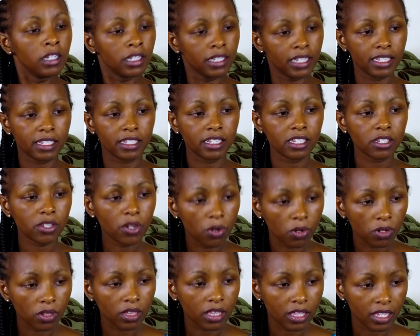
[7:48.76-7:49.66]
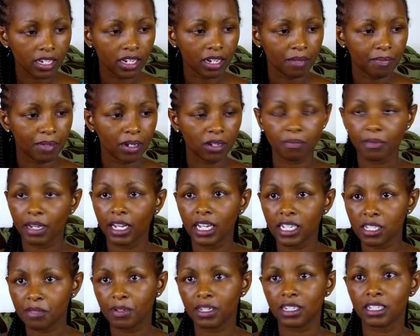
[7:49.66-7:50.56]
There's this whole thing about my
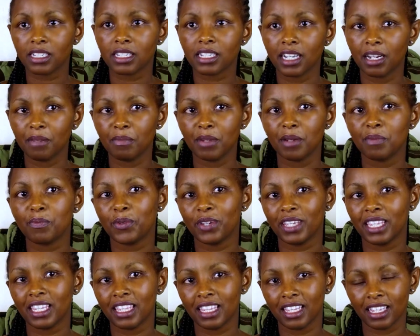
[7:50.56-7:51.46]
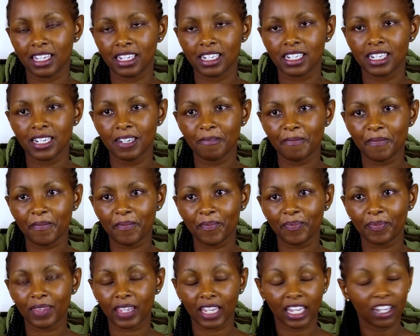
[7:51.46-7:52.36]
husband has come up with that.
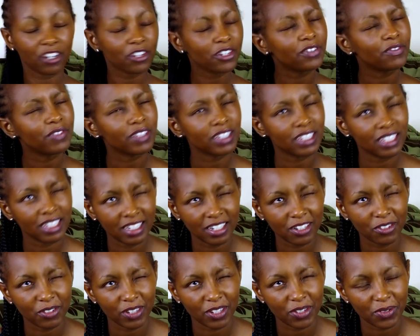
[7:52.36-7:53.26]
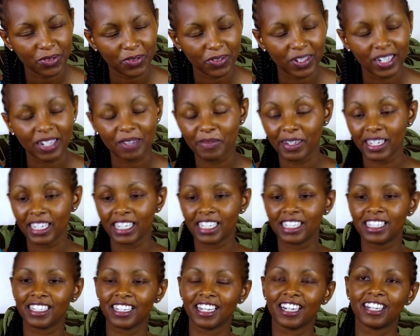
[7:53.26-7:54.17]
I don't know if it's still going to work, but
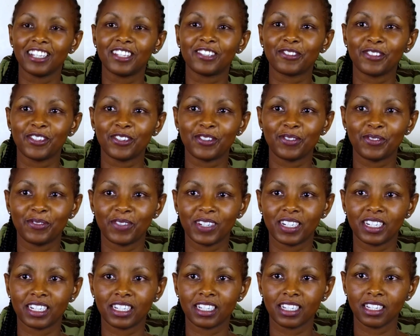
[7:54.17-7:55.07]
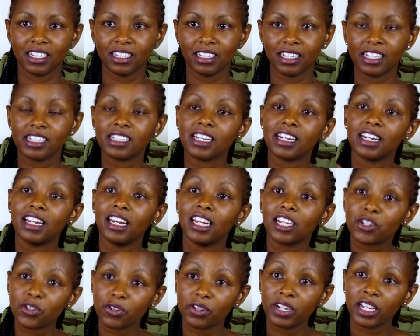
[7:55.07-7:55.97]
let's see how it's going to work. There's an
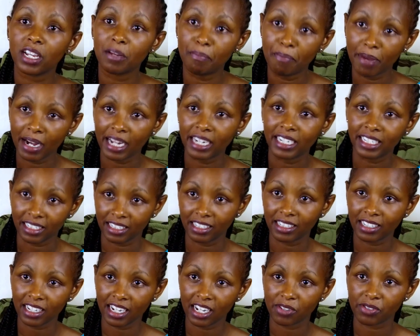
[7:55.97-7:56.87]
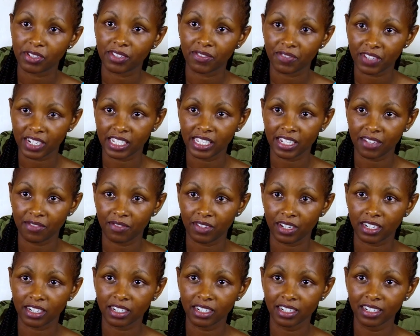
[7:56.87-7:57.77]
electronic ban in this house after
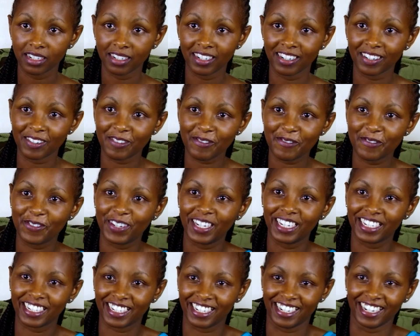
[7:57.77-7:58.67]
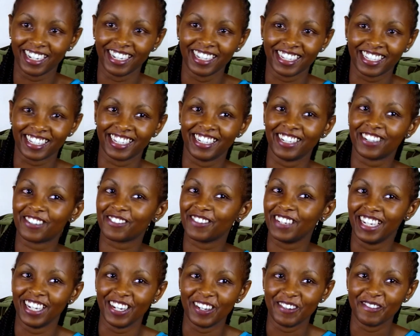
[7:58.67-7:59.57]
7, which doesn't
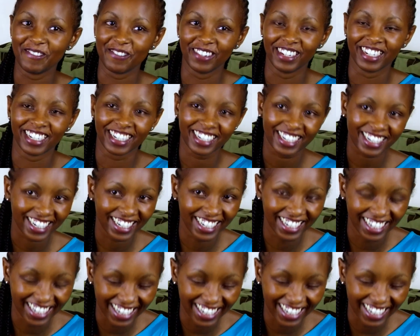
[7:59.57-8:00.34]
really work.